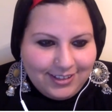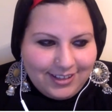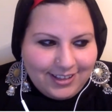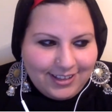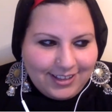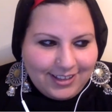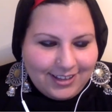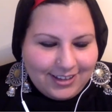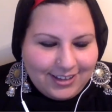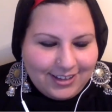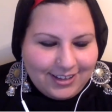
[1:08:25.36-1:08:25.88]

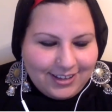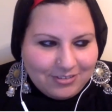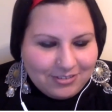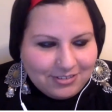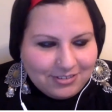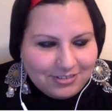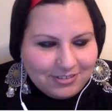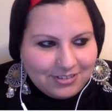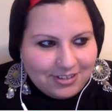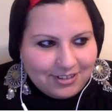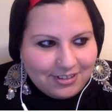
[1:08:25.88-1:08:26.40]
And I was just
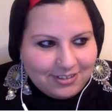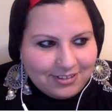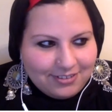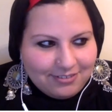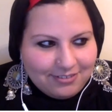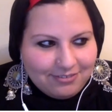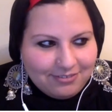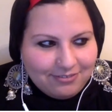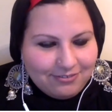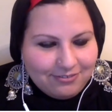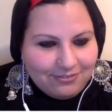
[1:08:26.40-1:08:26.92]
like,
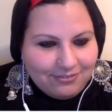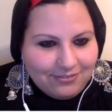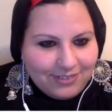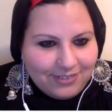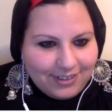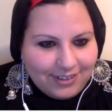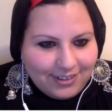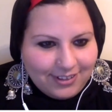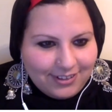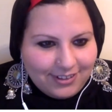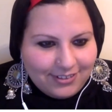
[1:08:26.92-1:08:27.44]

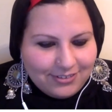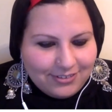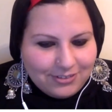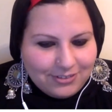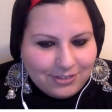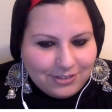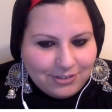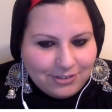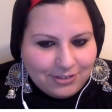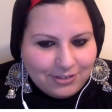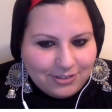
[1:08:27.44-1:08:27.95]
wow. So
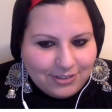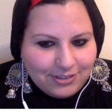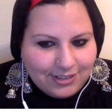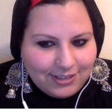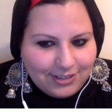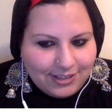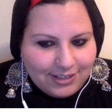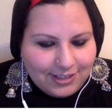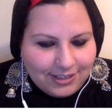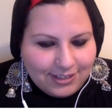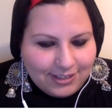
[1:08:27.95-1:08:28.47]
you didn't think,
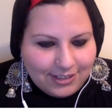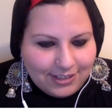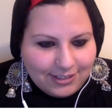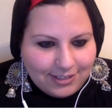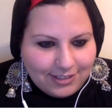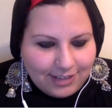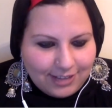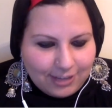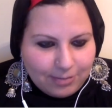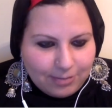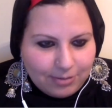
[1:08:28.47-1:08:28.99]
like, the
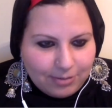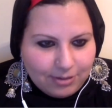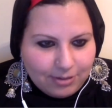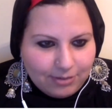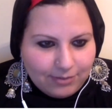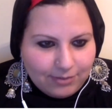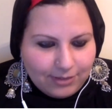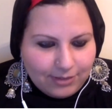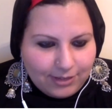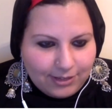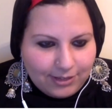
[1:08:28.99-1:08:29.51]
attack part
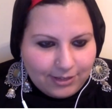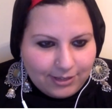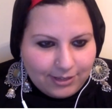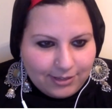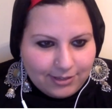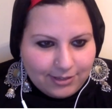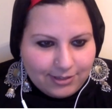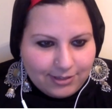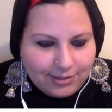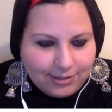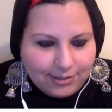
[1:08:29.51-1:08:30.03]

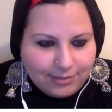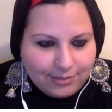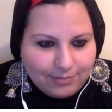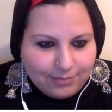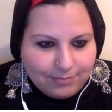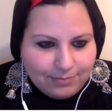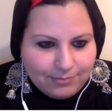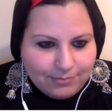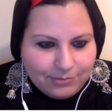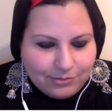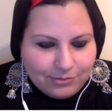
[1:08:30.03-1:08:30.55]
violated
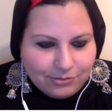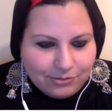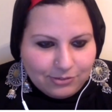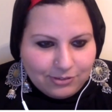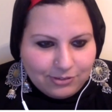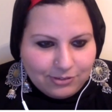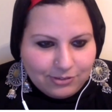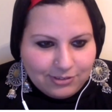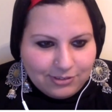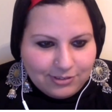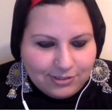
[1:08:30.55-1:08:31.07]
social
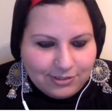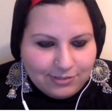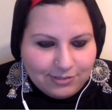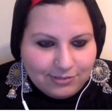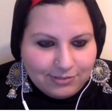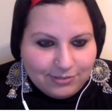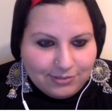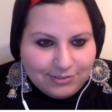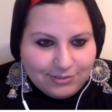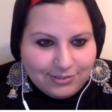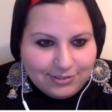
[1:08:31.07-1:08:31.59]
distancing
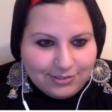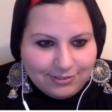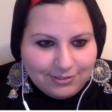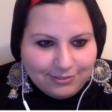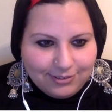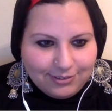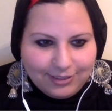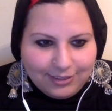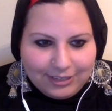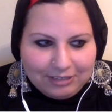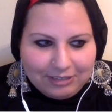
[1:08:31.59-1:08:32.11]
rules, or,
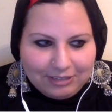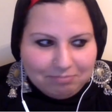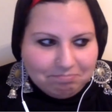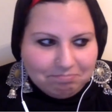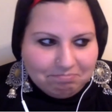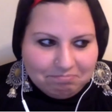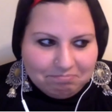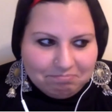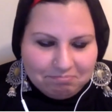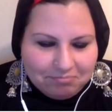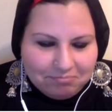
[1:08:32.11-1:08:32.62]
like,
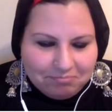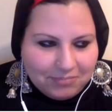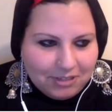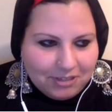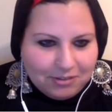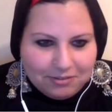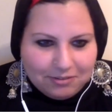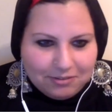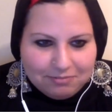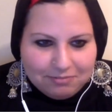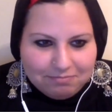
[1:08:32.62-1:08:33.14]
you
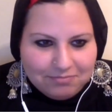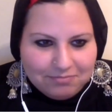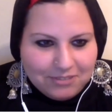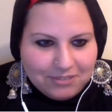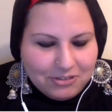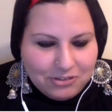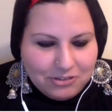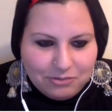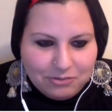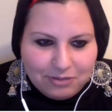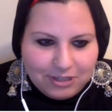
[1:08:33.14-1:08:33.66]
know,
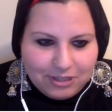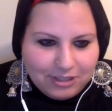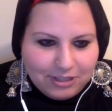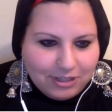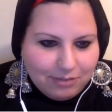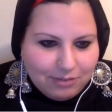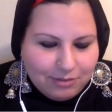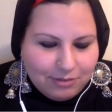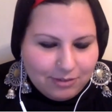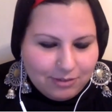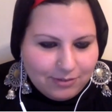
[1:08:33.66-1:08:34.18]
strangling
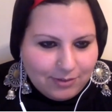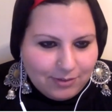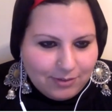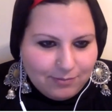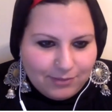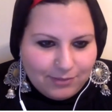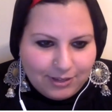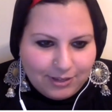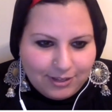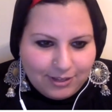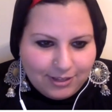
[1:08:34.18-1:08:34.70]
one of them
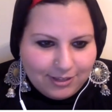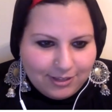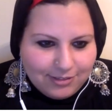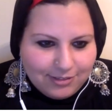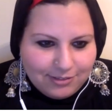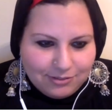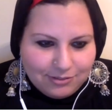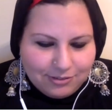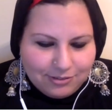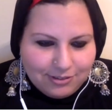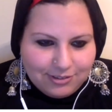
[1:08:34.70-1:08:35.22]
violated
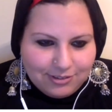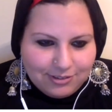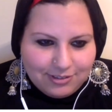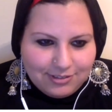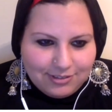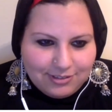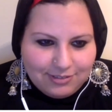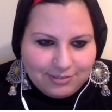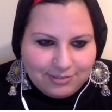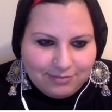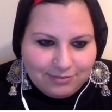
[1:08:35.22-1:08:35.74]
social
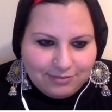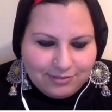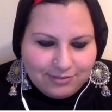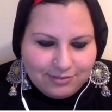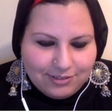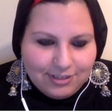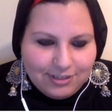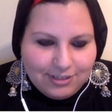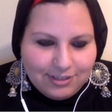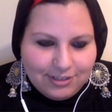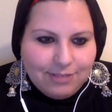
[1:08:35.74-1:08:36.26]
distancing rules?
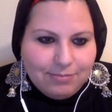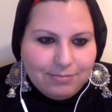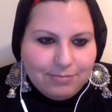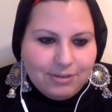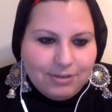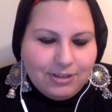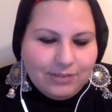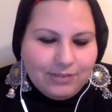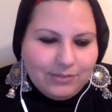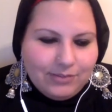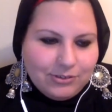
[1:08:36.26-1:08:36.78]

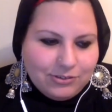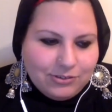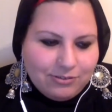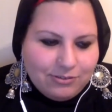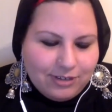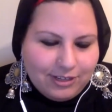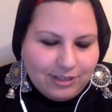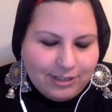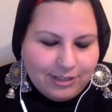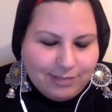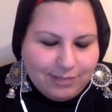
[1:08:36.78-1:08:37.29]
Apparently, if you're
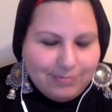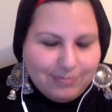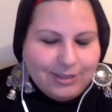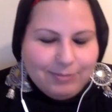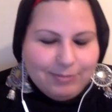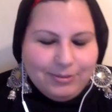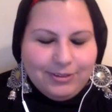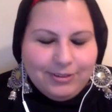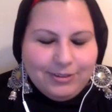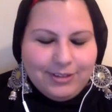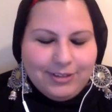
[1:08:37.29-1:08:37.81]
strangling
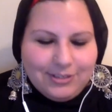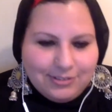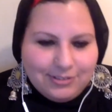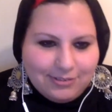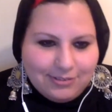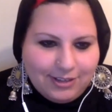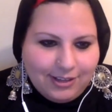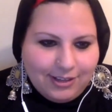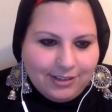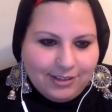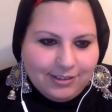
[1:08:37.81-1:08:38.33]
people, it's
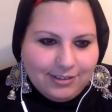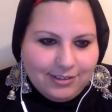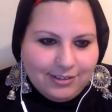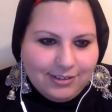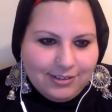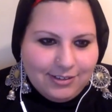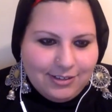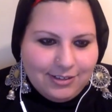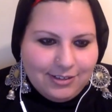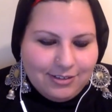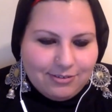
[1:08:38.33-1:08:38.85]
okay.
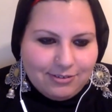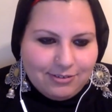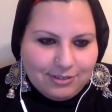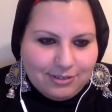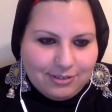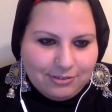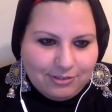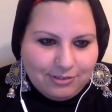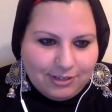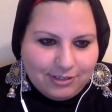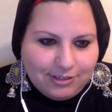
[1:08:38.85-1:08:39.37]
You don't
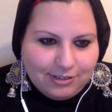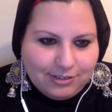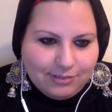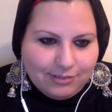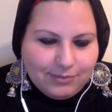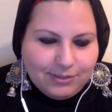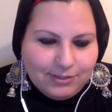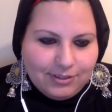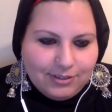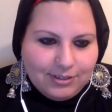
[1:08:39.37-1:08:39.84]
contract COVID.